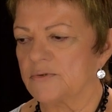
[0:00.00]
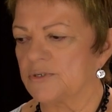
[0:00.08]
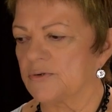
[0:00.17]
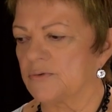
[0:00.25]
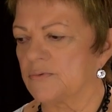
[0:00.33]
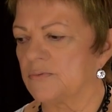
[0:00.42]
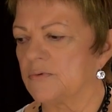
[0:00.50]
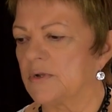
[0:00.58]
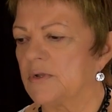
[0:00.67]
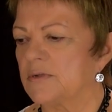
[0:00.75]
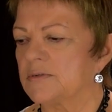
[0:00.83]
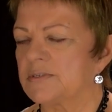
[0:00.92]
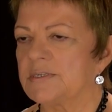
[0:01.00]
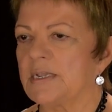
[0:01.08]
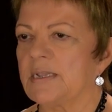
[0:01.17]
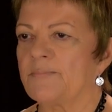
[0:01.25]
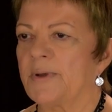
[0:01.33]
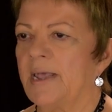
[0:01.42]
to
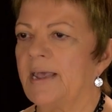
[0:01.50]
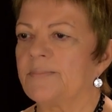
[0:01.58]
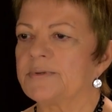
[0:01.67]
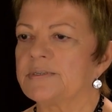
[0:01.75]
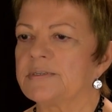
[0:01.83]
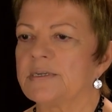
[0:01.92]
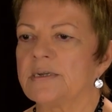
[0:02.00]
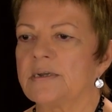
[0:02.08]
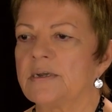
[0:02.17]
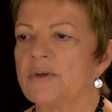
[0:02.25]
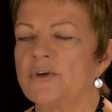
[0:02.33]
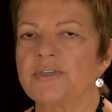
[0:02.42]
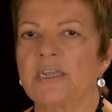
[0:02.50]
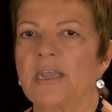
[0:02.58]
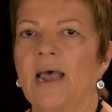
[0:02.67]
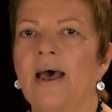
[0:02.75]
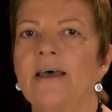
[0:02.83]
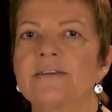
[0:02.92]
see perhaps the hurting
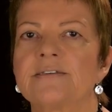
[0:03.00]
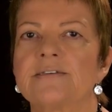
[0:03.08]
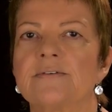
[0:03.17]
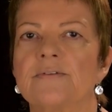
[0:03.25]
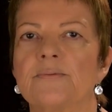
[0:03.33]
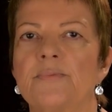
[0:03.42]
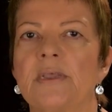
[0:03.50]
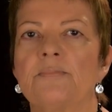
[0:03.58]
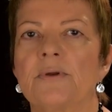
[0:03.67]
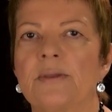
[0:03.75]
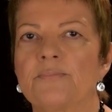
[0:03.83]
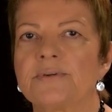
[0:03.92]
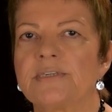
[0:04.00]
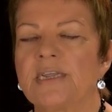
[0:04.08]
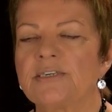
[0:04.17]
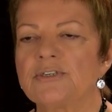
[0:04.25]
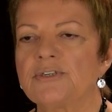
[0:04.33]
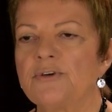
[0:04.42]
hearts of the people he presented